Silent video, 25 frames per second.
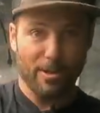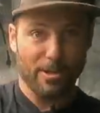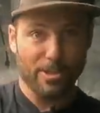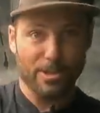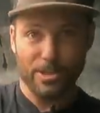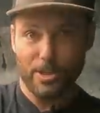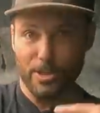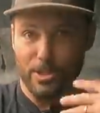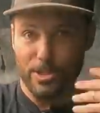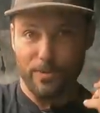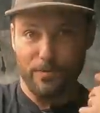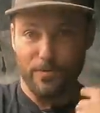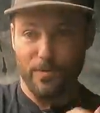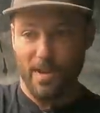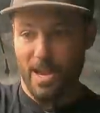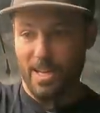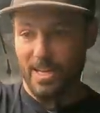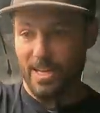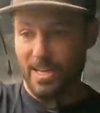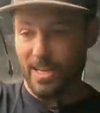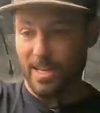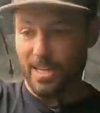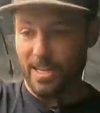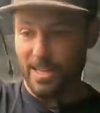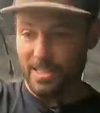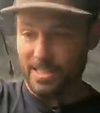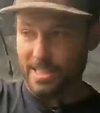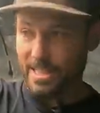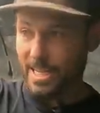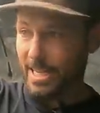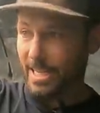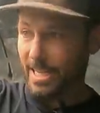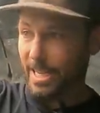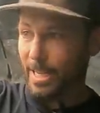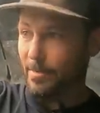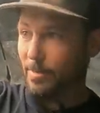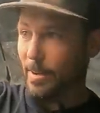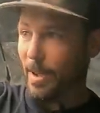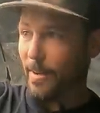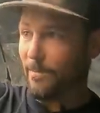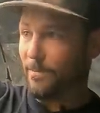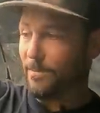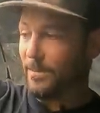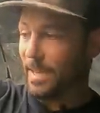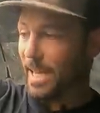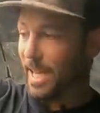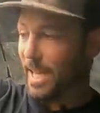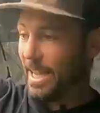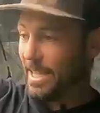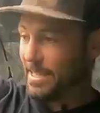As soon as the fan hit it, it's like in my
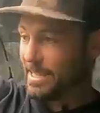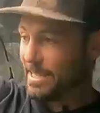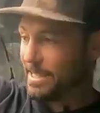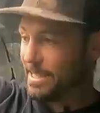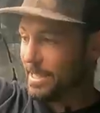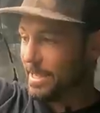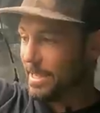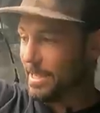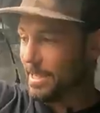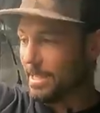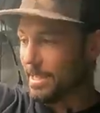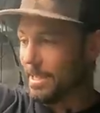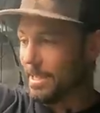face.